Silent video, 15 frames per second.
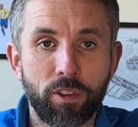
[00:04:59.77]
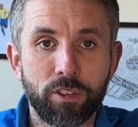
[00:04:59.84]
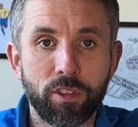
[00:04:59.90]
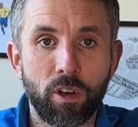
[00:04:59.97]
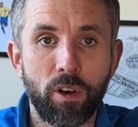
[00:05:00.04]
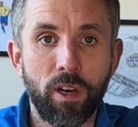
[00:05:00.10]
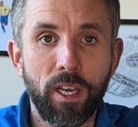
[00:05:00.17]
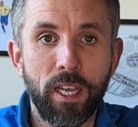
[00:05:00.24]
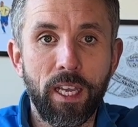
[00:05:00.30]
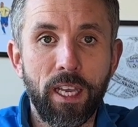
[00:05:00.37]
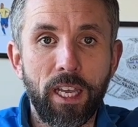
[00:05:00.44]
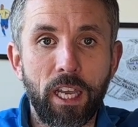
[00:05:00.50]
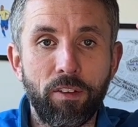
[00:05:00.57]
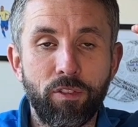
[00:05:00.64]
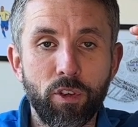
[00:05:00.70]
So
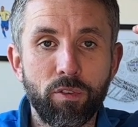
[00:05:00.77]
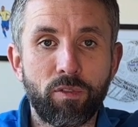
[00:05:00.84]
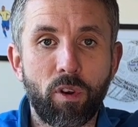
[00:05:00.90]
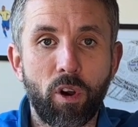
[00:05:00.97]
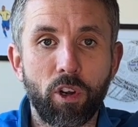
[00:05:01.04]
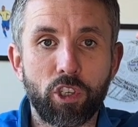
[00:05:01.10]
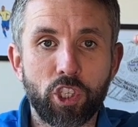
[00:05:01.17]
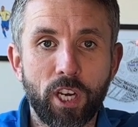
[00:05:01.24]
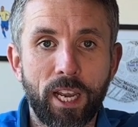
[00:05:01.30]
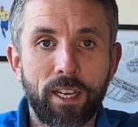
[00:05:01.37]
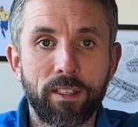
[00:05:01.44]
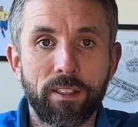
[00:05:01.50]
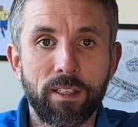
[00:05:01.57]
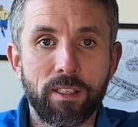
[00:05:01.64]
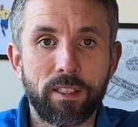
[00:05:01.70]
if you've got a
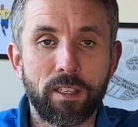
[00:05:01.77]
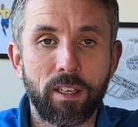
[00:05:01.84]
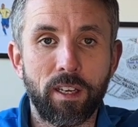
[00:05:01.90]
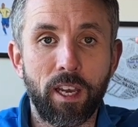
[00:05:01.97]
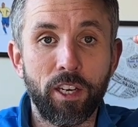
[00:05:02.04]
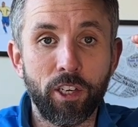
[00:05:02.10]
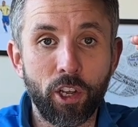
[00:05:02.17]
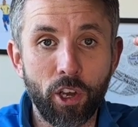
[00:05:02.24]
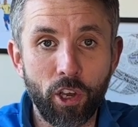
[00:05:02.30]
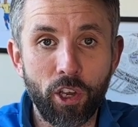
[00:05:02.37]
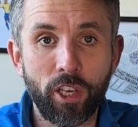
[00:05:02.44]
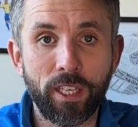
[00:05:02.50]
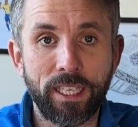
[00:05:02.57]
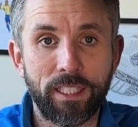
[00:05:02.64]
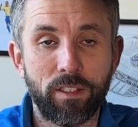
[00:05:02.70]
child that's an
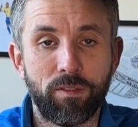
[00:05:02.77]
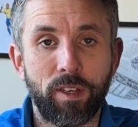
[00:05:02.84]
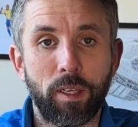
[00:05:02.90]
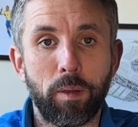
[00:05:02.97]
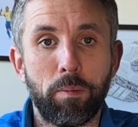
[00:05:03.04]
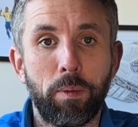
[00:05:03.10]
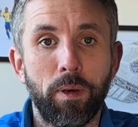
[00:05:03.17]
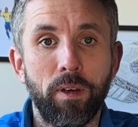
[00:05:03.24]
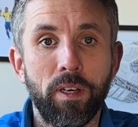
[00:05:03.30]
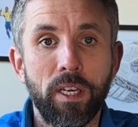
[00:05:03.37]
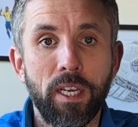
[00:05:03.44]
early developer,